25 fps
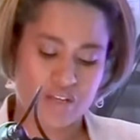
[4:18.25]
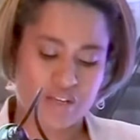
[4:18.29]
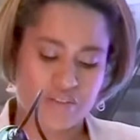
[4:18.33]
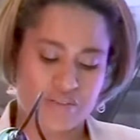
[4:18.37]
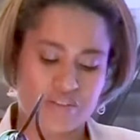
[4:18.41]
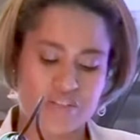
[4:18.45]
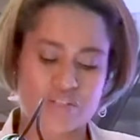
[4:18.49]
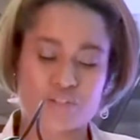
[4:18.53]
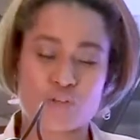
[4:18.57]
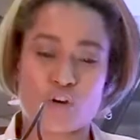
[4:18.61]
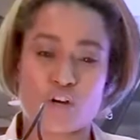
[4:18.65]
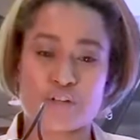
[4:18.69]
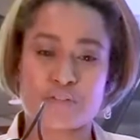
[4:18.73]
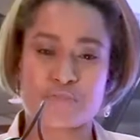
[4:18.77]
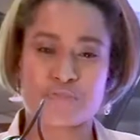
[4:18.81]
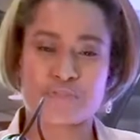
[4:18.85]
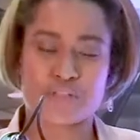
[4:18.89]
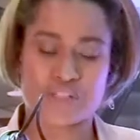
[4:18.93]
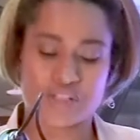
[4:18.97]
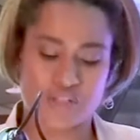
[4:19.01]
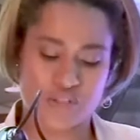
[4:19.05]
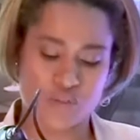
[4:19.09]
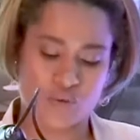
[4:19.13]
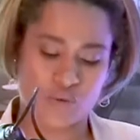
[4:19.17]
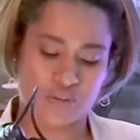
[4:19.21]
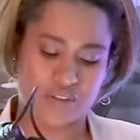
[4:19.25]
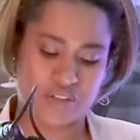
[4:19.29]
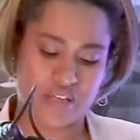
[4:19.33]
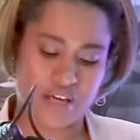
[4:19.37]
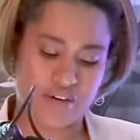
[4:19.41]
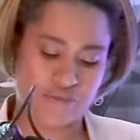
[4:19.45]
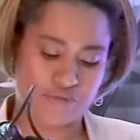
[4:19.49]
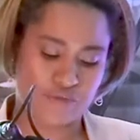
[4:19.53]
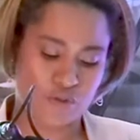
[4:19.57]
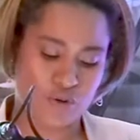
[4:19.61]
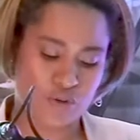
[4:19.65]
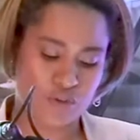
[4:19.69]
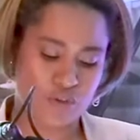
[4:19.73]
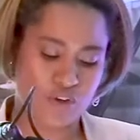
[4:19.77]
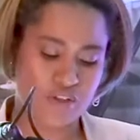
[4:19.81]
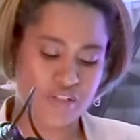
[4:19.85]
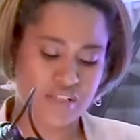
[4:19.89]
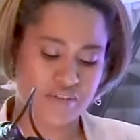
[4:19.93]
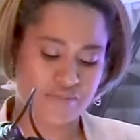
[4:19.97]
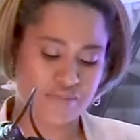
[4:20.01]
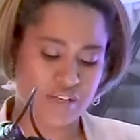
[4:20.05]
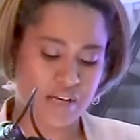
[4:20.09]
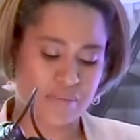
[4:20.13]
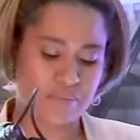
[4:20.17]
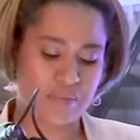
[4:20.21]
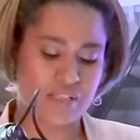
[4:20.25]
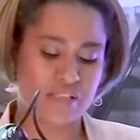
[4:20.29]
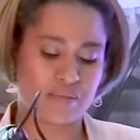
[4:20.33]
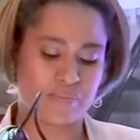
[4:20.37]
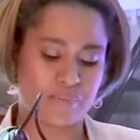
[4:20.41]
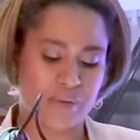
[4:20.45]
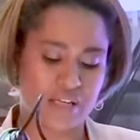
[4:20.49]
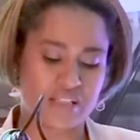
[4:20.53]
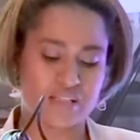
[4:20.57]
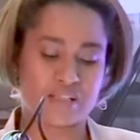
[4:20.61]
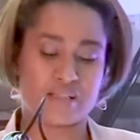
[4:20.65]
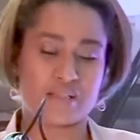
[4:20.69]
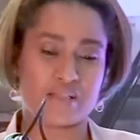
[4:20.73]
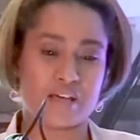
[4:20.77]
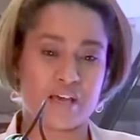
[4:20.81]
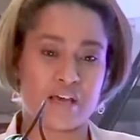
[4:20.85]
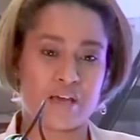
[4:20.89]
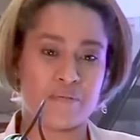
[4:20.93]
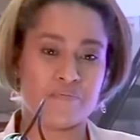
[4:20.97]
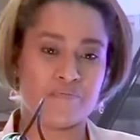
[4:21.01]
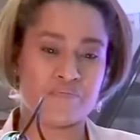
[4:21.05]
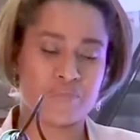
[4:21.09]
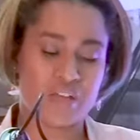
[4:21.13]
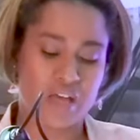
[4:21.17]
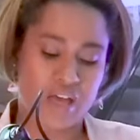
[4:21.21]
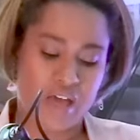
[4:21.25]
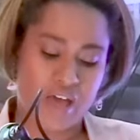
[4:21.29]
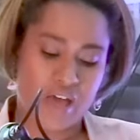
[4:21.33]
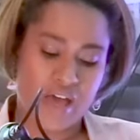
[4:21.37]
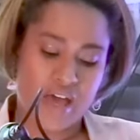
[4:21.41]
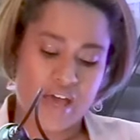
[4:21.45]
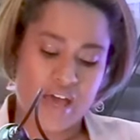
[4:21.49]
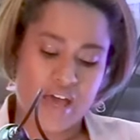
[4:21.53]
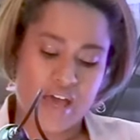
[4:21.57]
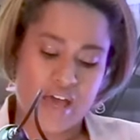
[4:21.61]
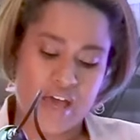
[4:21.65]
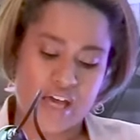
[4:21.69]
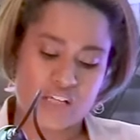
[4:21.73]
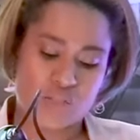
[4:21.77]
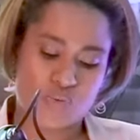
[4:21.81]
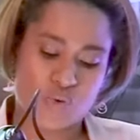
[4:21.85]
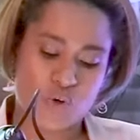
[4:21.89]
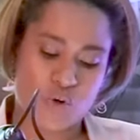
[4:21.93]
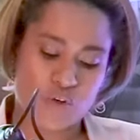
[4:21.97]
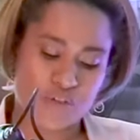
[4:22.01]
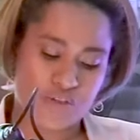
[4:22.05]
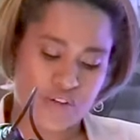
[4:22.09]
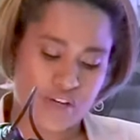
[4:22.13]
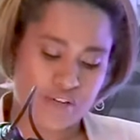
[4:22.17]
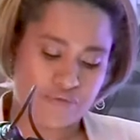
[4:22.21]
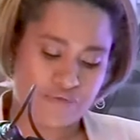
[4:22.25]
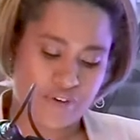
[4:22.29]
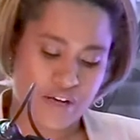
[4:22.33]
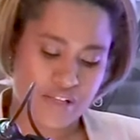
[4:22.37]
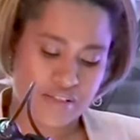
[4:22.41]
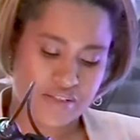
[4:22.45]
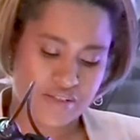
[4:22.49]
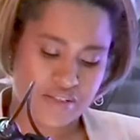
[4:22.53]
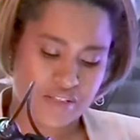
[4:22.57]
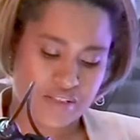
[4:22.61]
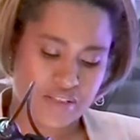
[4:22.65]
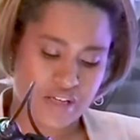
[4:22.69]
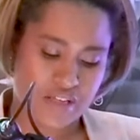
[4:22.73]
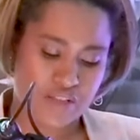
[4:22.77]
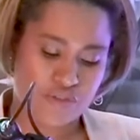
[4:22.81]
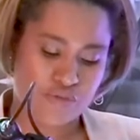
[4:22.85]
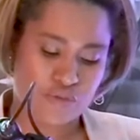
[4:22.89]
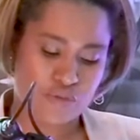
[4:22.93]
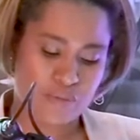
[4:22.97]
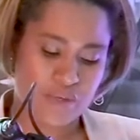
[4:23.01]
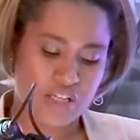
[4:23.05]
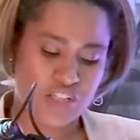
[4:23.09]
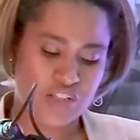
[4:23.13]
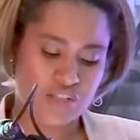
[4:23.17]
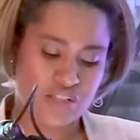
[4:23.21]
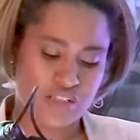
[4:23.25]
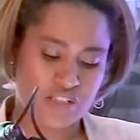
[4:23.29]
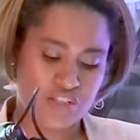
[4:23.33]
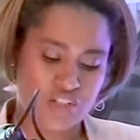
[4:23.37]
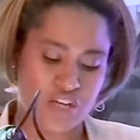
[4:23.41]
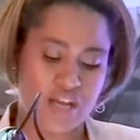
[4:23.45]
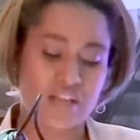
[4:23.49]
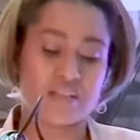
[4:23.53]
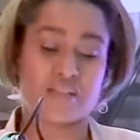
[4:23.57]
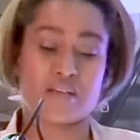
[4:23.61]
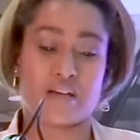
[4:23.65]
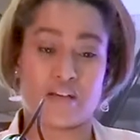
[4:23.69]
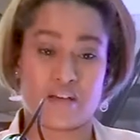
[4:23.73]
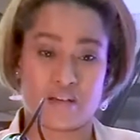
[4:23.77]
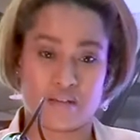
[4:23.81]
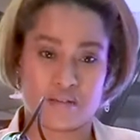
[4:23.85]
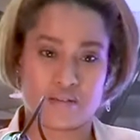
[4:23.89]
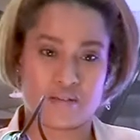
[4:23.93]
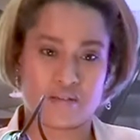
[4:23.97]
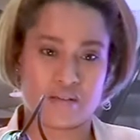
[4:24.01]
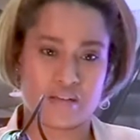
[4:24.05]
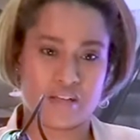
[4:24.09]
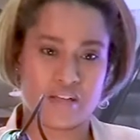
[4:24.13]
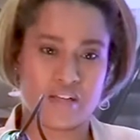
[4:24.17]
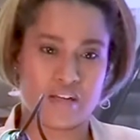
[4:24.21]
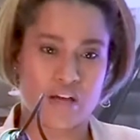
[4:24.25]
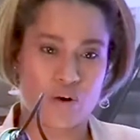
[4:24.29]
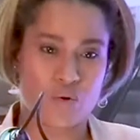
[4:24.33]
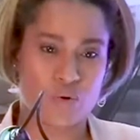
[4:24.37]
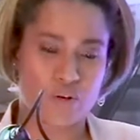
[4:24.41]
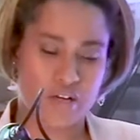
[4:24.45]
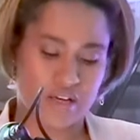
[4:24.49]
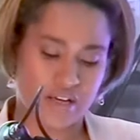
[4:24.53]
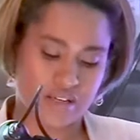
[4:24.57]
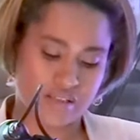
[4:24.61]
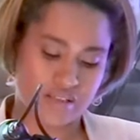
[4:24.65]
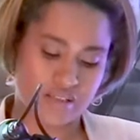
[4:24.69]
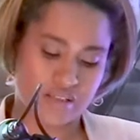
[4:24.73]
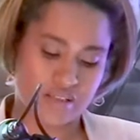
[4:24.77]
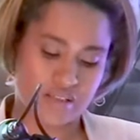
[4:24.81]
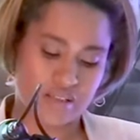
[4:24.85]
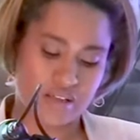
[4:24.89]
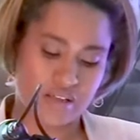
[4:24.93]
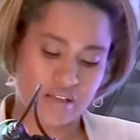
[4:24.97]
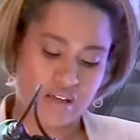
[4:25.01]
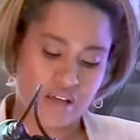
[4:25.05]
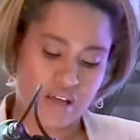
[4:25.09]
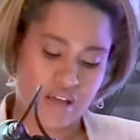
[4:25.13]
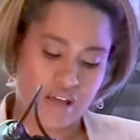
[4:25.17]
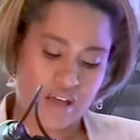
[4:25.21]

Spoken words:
This conference could therefore not have come at a better time, as we also advance the transformation agenda in our country